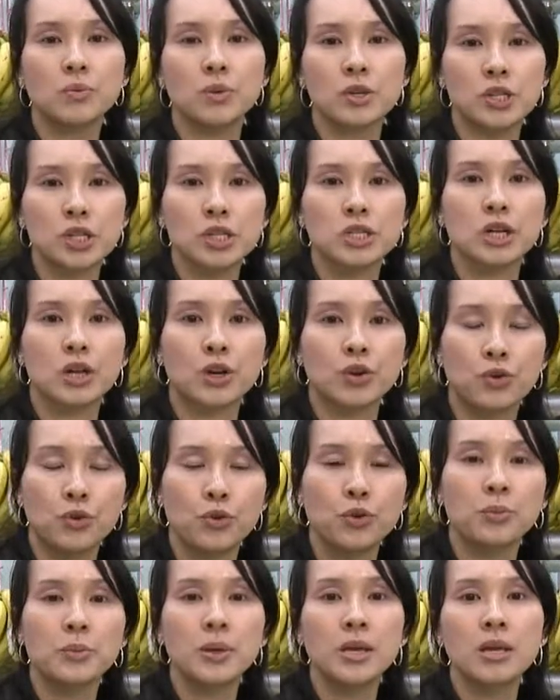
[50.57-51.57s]
which is the
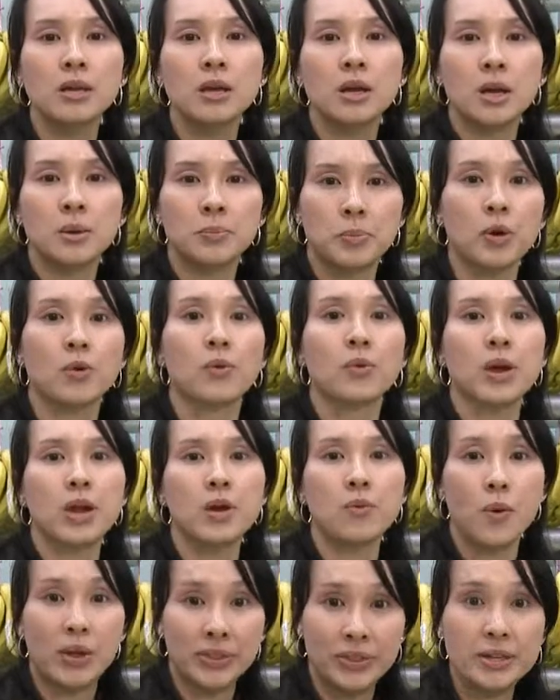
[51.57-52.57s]
creamy
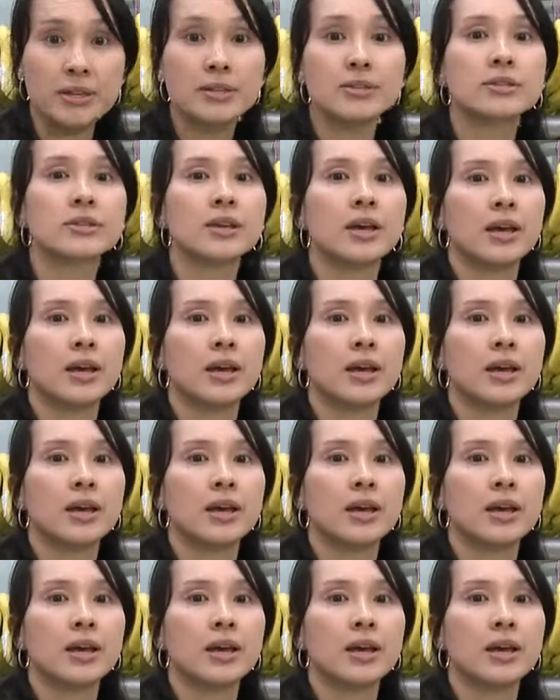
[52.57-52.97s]
puree wonders.